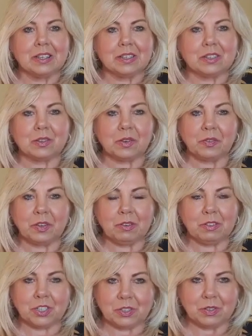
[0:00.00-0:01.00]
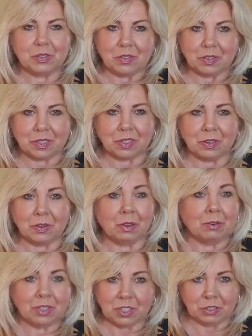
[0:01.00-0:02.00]
So if you choose to
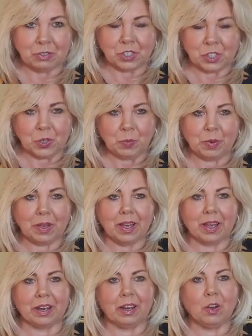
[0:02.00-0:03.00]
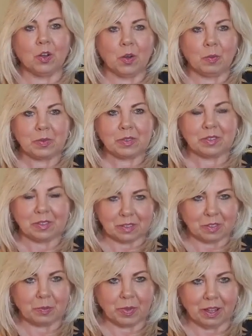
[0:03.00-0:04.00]
go into YouTube and look up
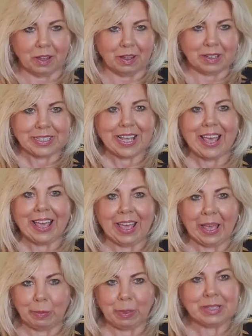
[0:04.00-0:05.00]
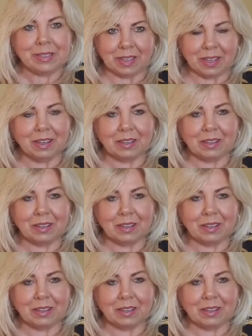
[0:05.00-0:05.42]
something called hemisync,